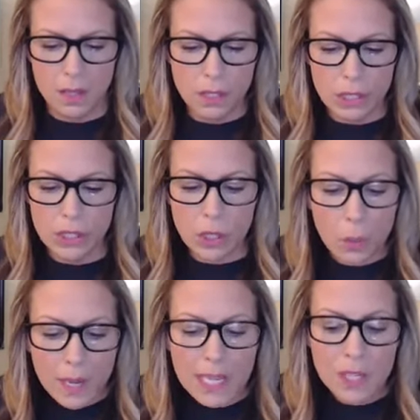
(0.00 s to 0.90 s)
So,
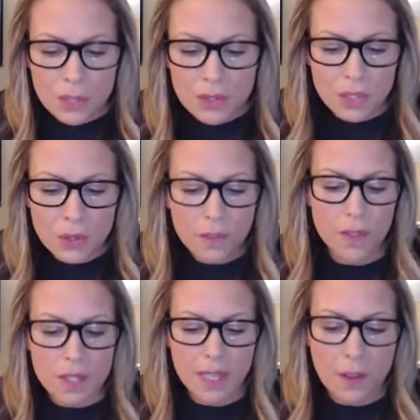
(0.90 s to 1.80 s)
what can you do for
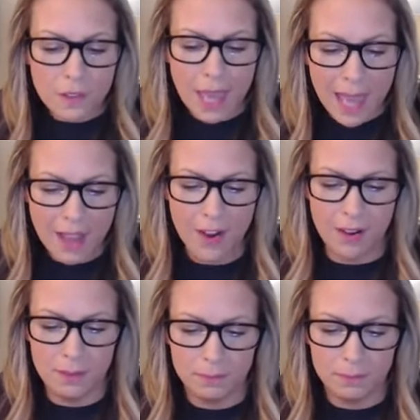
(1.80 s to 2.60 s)
self care?